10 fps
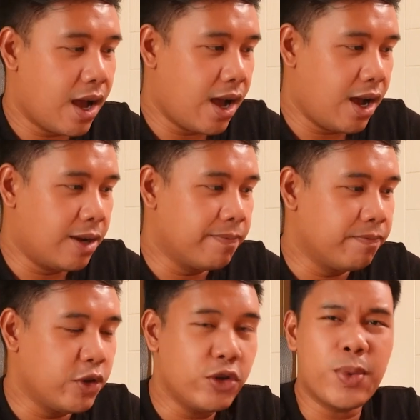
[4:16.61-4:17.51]

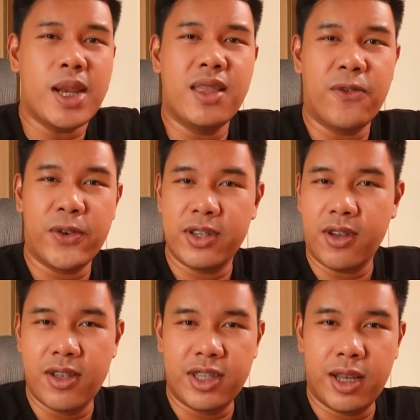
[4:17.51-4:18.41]
Usually the first
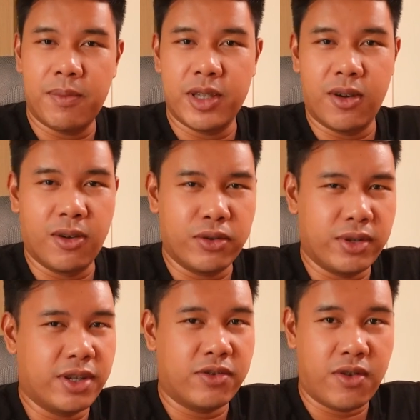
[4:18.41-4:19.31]
concept is also
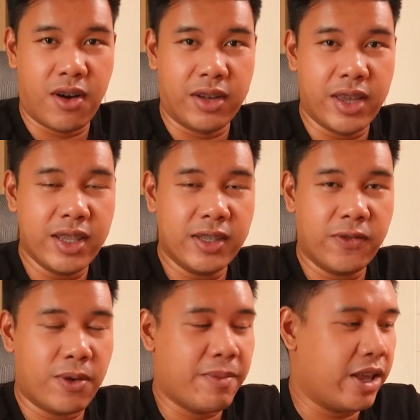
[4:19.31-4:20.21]
the strongest
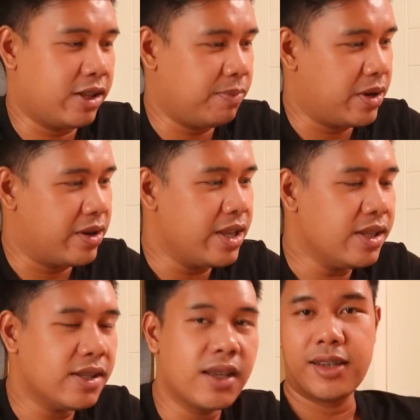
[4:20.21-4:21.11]
from my
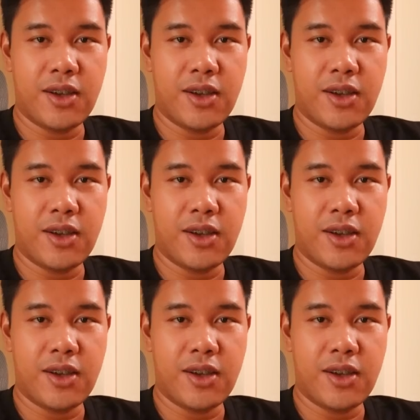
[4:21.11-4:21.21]
experience.